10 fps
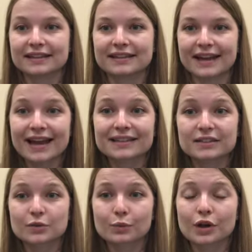
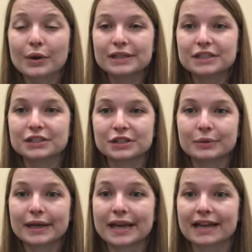Next, we're going to do
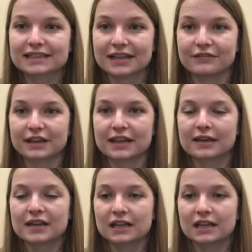an activity